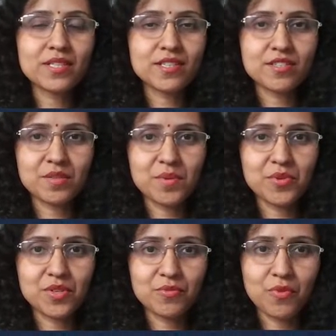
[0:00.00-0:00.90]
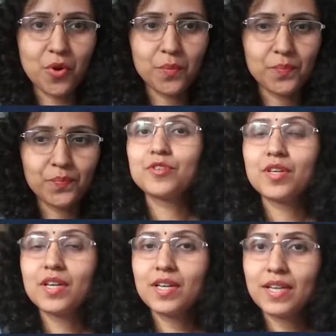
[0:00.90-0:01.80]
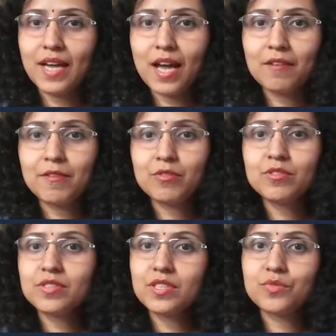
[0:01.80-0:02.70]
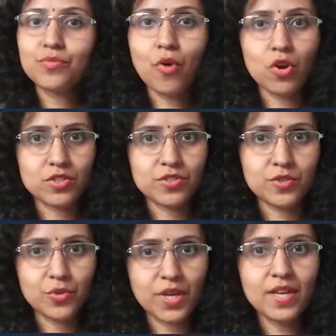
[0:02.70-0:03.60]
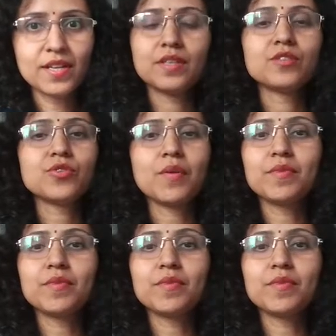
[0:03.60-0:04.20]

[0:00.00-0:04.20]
distributed form. Uh, I have used this false. Okay, so I have